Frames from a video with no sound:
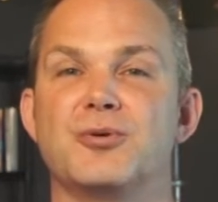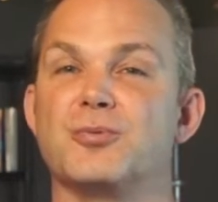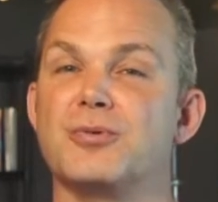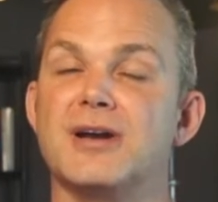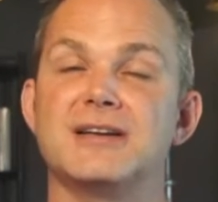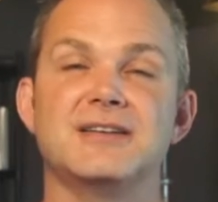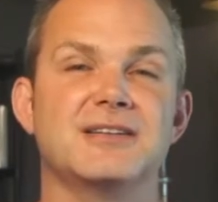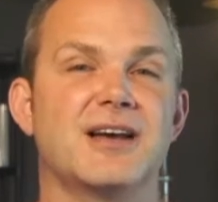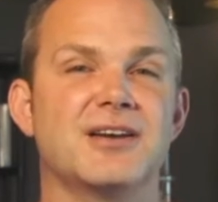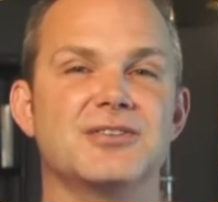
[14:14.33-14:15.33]

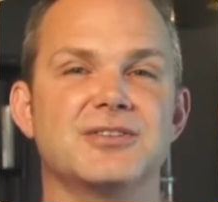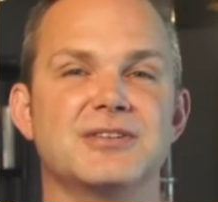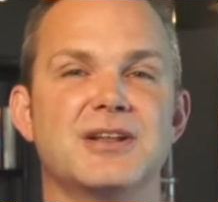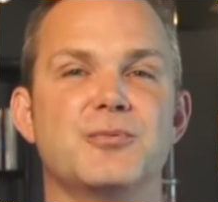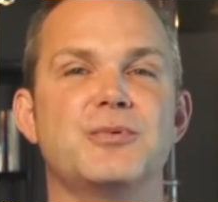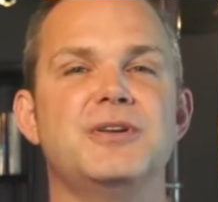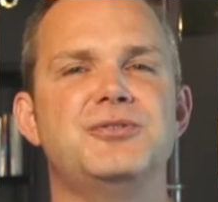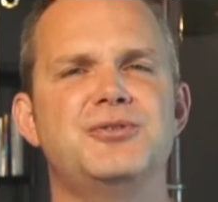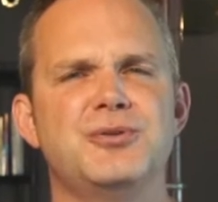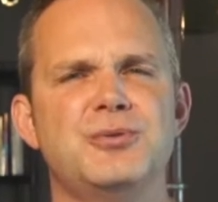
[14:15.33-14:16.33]
recognizing that we
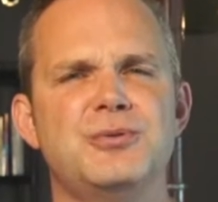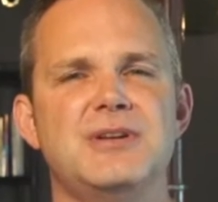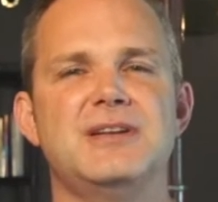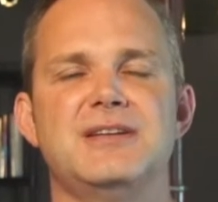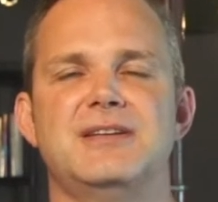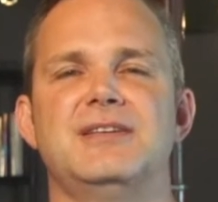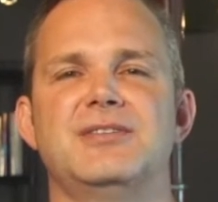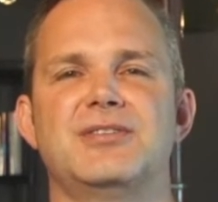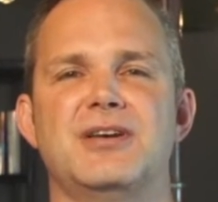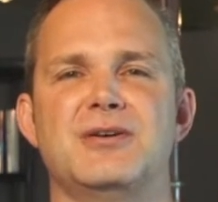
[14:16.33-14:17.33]
do need
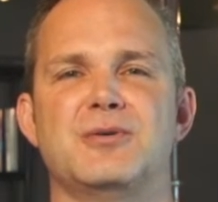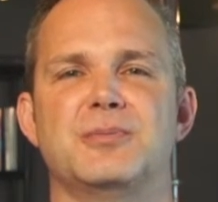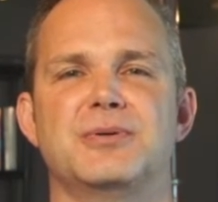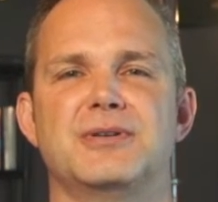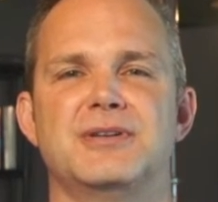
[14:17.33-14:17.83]
His help,